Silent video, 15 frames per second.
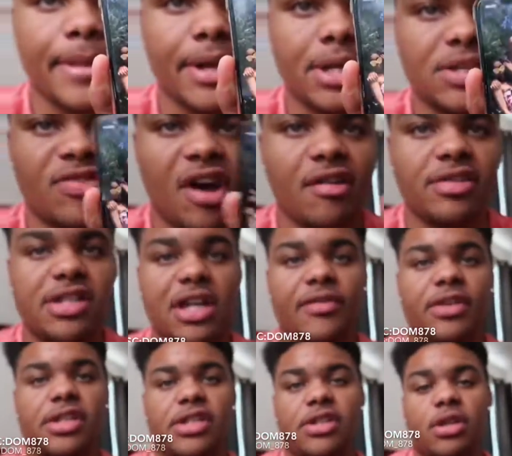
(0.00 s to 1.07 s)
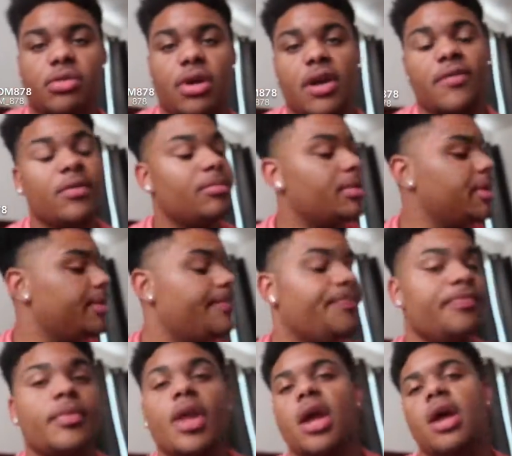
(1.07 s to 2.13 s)
It's probably 17 or whatever, but
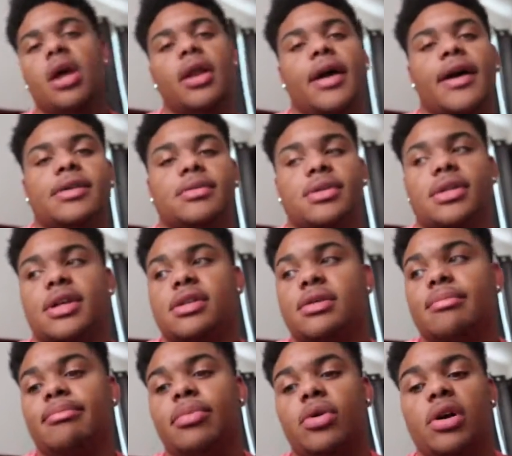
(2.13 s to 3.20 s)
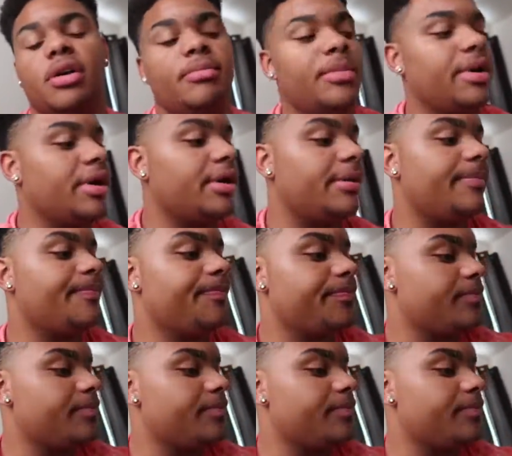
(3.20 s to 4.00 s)
that's besides the point, man.